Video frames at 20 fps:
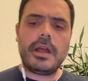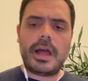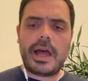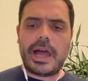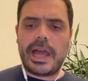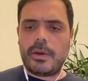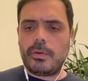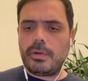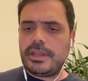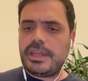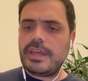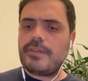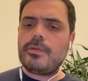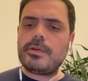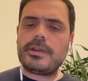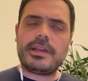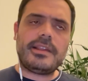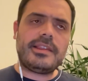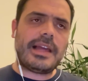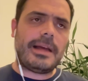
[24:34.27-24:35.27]
I will give you
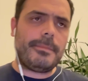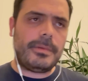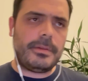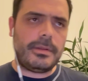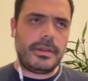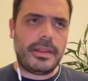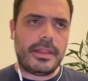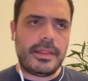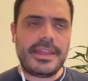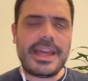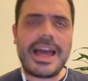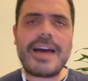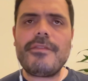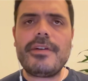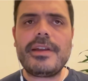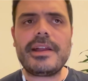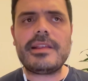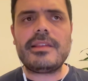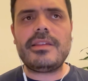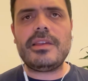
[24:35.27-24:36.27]
an example. The
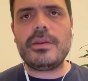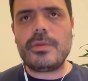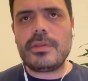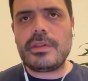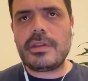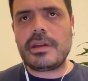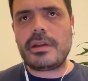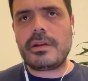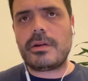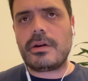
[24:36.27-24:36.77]
average user